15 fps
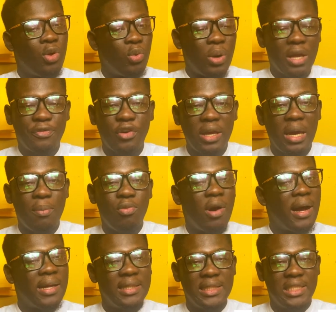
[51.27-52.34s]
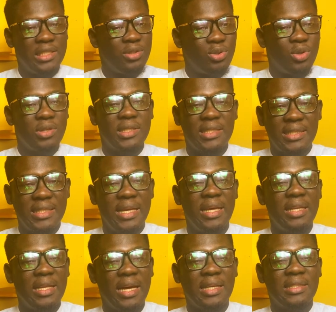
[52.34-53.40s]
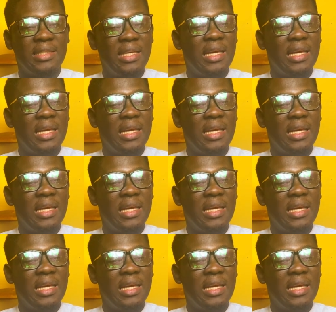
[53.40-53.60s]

RANSFORD YEBOAH did not say that